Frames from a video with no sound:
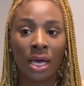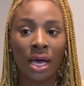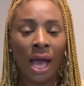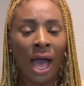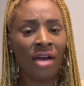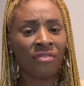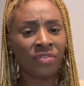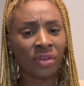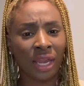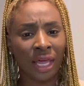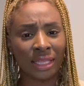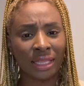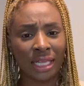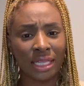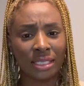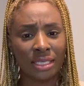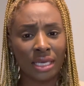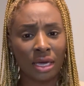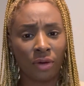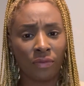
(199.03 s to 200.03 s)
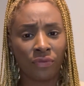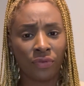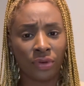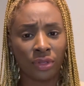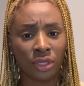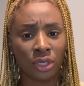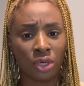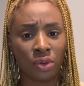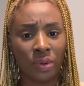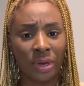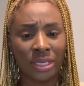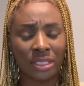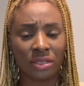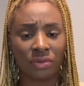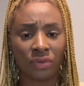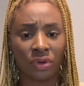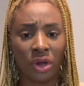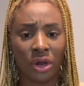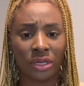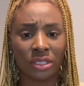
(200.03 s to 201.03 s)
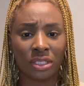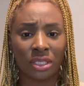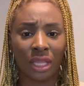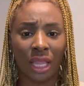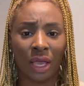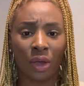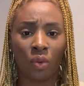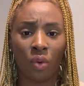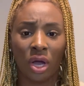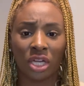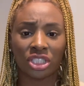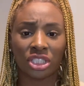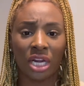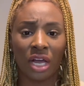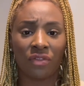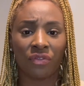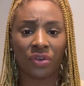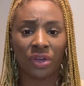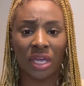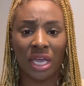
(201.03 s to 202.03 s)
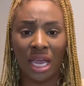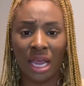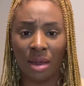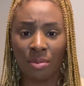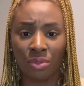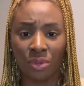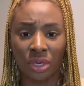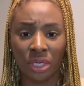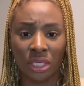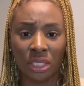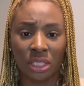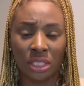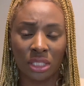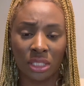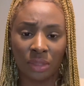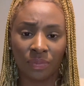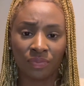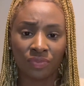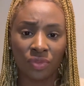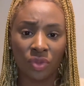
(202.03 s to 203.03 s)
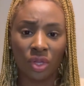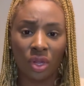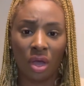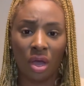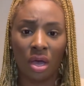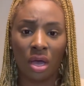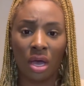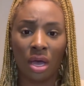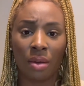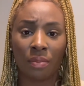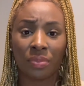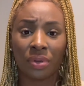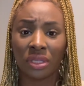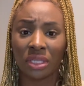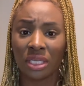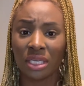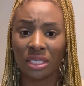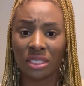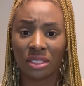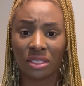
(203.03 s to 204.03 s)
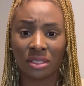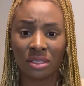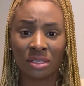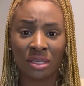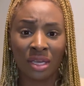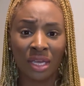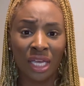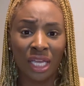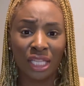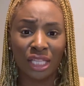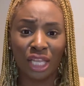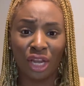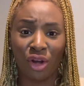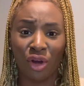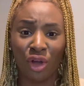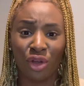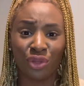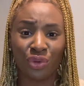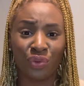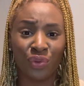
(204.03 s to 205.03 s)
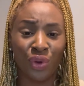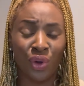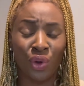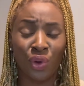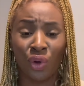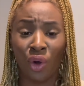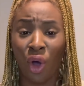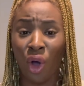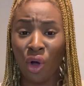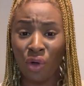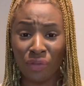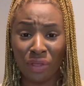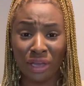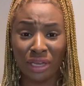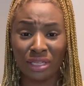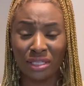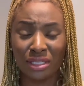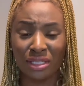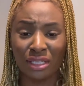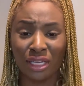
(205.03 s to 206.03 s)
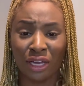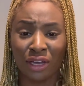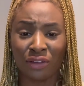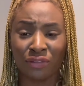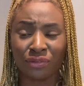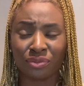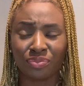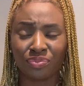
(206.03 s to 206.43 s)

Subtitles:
I feel like that's helpful in the US in regards to like watching out for cameras, police that are on the road, all that good stuff.